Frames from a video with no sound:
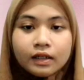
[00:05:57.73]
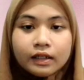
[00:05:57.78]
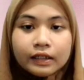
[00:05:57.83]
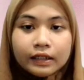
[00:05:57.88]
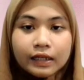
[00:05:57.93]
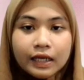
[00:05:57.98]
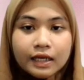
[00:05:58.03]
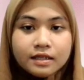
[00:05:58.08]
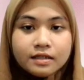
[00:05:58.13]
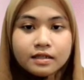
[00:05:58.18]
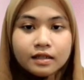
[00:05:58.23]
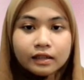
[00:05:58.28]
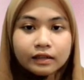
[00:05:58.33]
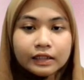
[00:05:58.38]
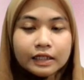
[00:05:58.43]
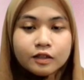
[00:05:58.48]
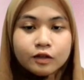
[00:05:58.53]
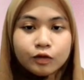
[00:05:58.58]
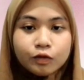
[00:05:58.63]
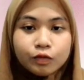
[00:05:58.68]
Next,
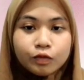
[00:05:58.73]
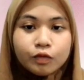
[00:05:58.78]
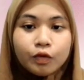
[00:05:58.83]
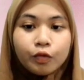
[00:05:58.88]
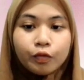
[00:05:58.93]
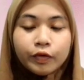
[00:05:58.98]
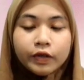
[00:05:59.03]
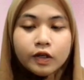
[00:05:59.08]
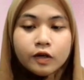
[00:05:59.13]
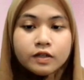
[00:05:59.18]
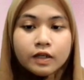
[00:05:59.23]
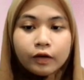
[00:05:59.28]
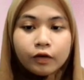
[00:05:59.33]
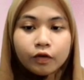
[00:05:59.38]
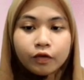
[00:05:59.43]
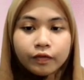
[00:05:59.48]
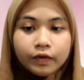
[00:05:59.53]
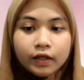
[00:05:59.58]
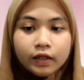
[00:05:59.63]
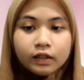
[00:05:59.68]
test 2. We use
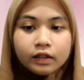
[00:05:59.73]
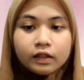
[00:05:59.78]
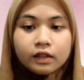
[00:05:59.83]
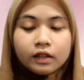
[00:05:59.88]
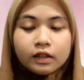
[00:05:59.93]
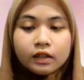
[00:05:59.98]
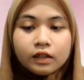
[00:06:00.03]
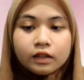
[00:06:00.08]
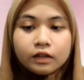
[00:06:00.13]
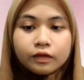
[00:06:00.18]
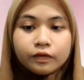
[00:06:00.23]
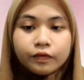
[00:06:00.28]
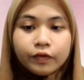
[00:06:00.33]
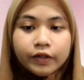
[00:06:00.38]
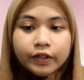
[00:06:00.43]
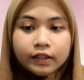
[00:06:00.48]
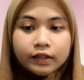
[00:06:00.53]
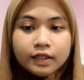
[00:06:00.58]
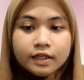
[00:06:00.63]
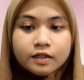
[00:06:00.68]
ANOVA for
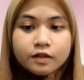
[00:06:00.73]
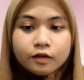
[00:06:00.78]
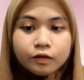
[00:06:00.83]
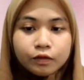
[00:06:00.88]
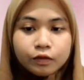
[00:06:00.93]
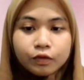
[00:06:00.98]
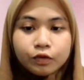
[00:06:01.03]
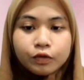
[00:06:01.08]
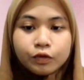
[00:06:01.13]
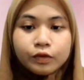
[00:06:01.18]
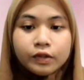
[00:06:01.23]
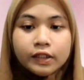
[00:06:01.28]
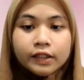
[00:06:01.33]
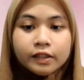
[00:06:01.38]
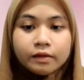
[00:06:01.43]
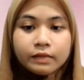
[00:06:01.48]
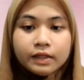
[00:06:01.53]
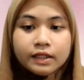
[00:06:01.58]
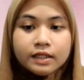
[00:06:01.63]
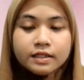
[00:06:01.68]
the test 2 to
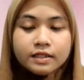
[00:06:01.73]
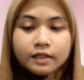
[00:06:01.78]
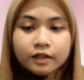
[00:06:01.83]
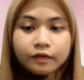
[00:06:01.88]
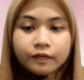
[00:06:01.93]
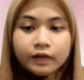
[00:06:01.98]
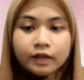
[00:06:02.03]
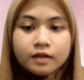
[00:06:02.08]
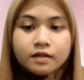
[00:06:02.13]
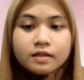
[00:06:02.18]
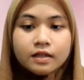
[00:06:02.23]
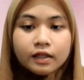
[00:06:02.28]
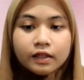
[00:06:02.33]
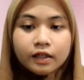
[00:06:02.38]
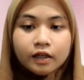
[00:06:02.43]
determine the significant study